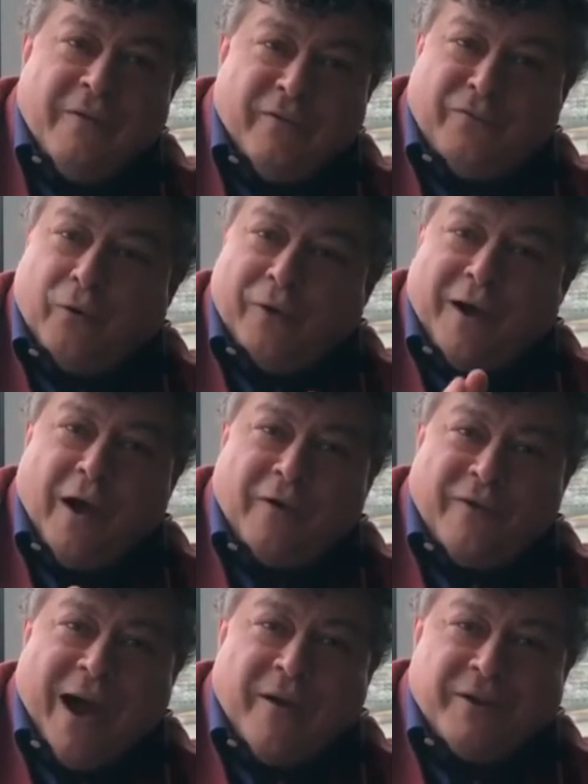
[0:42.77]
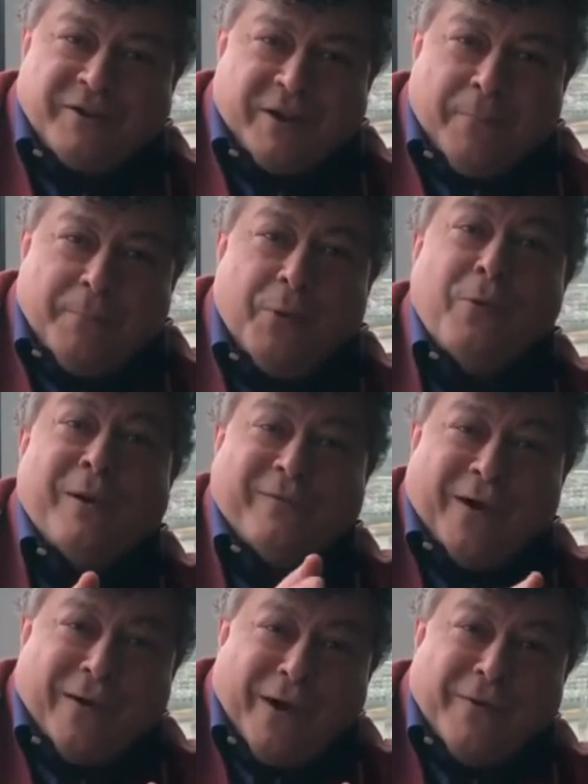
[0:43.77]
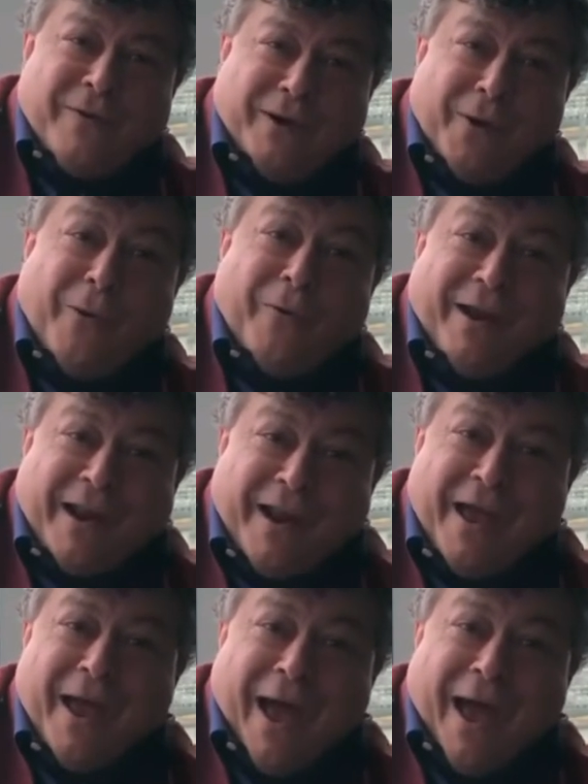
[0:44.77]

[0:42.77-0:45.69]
for four and a half hours in a pool of our own urine,